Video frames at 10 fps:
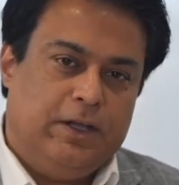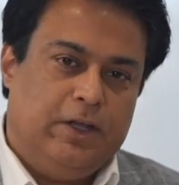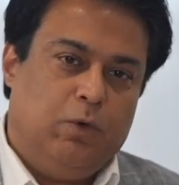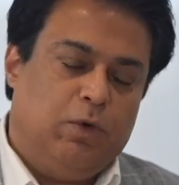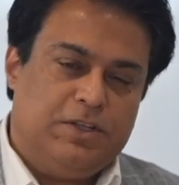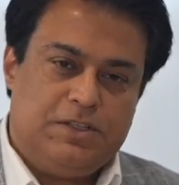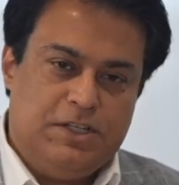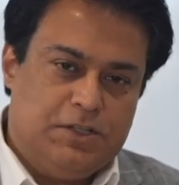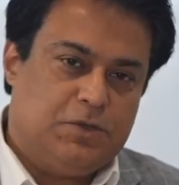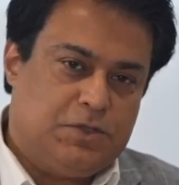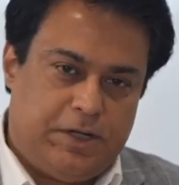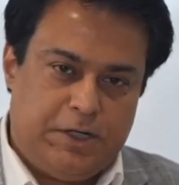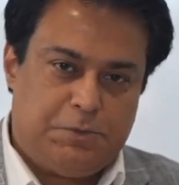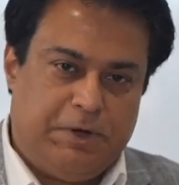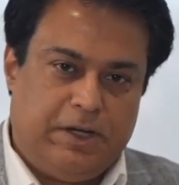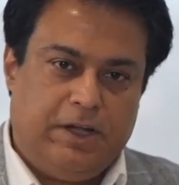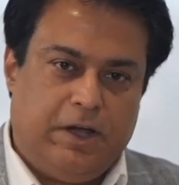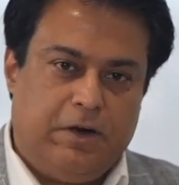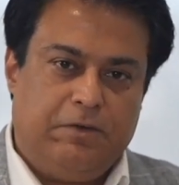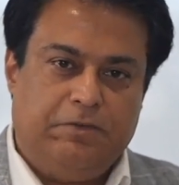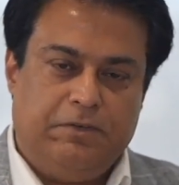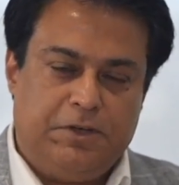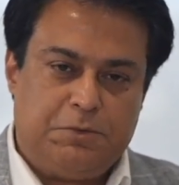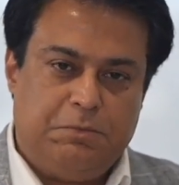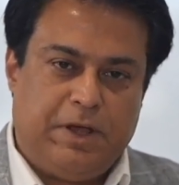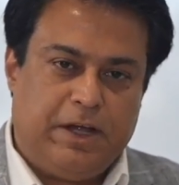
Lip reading: what CISOs are expecting out of investment